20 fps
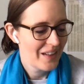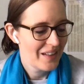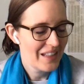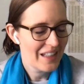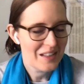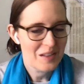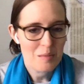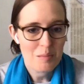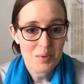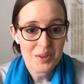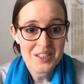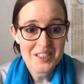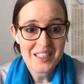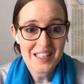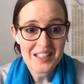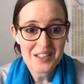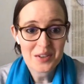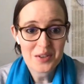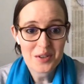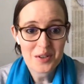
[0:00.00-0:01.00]
yes, please
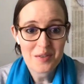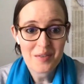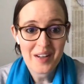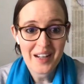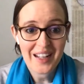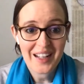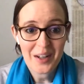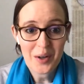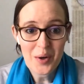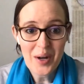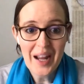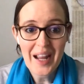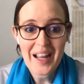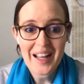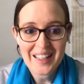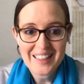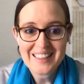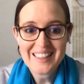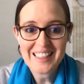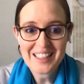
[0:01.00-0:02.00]
take the survey. Okay,
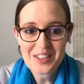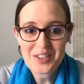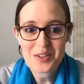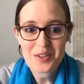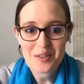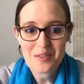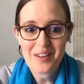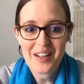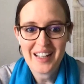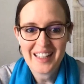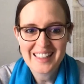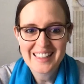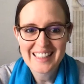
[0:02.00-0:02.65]
take the survey.